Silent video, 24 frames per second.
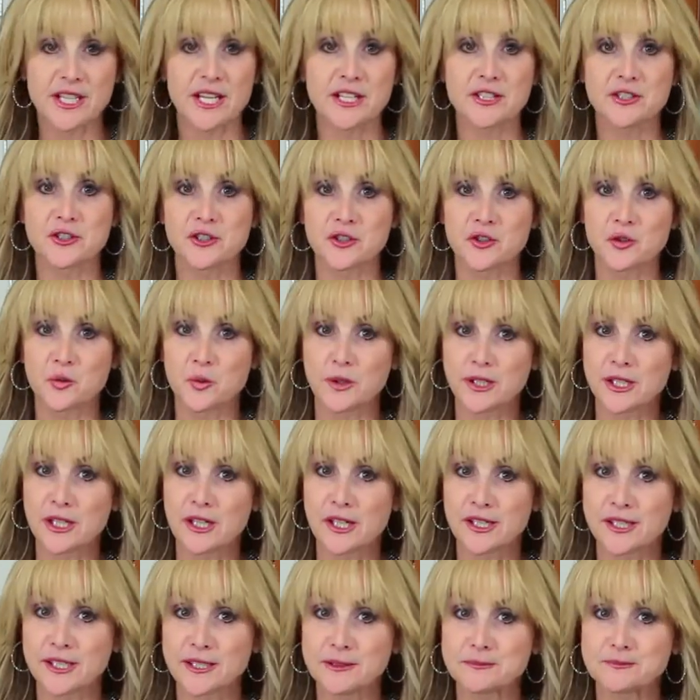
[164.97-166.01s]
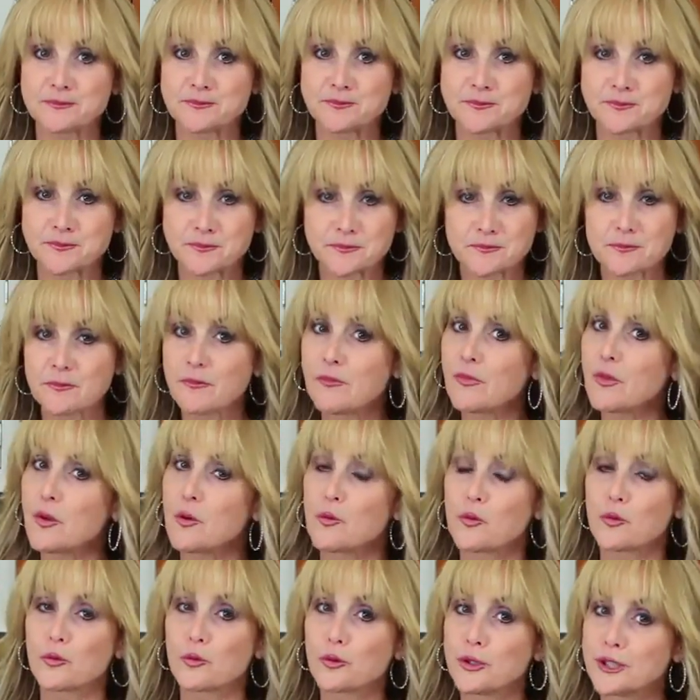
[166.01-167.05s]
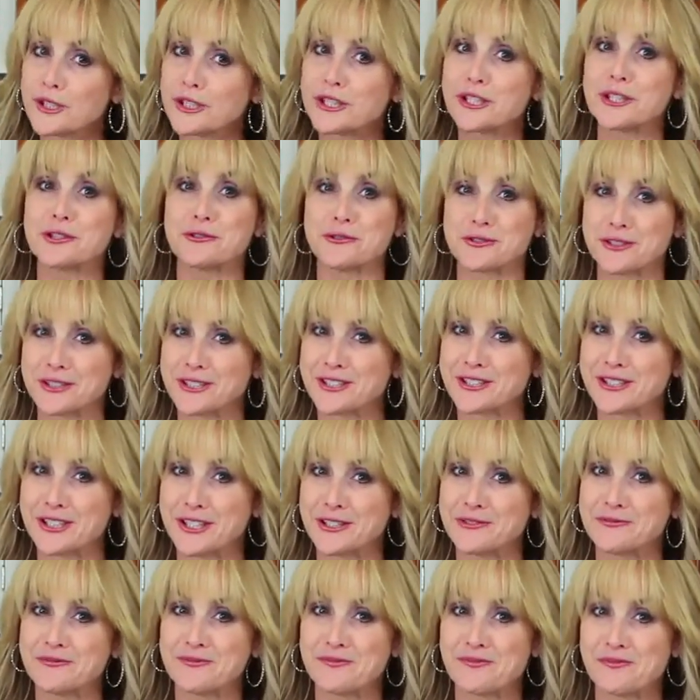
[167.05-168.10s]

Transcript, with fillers: taste the sweet honey. Really, really good.